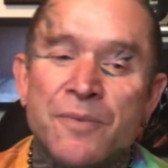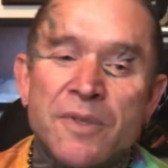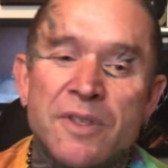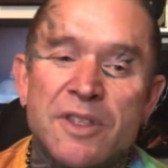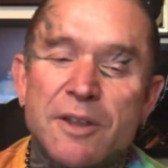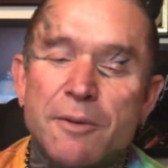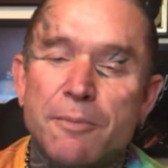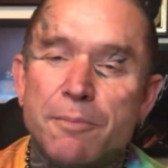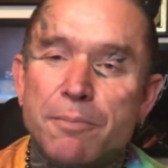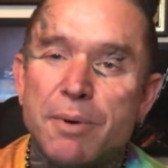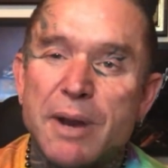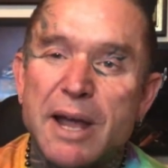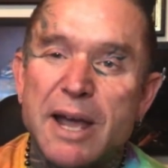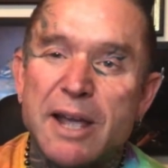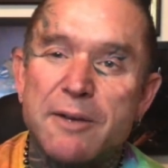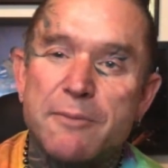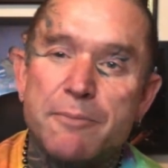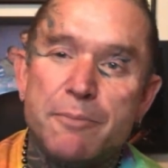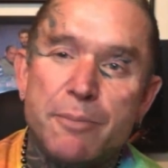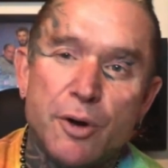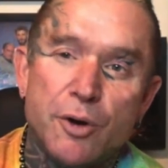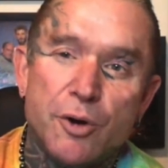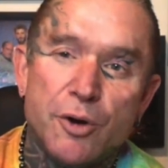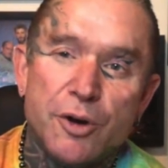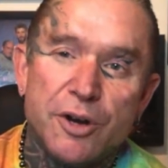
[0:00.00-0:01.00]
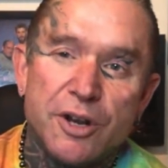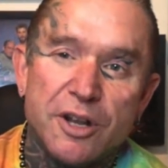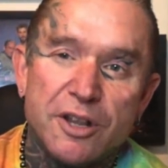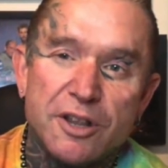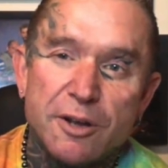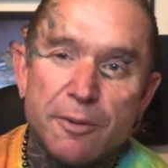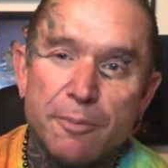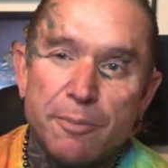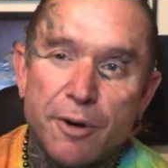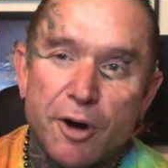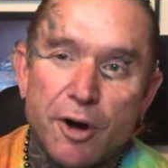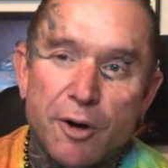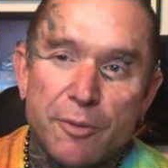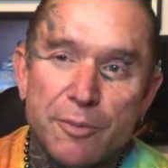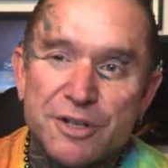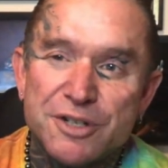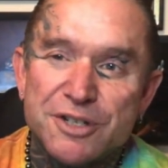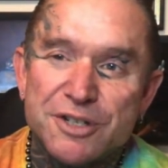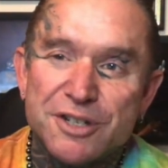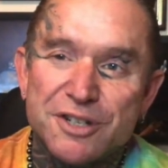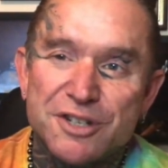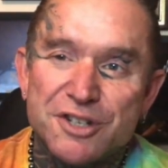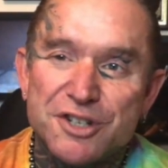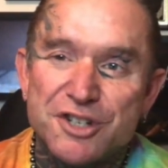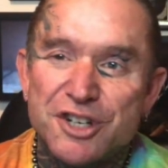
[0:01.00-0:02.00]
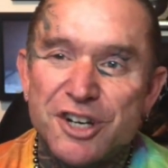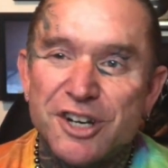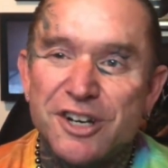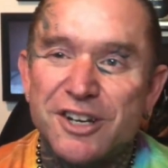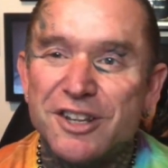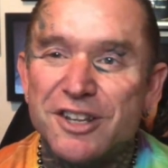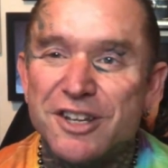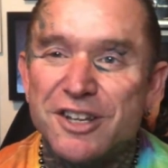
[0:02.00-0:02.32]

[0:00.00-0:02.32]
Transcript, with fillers: the Blackbird and the bombers and shit right.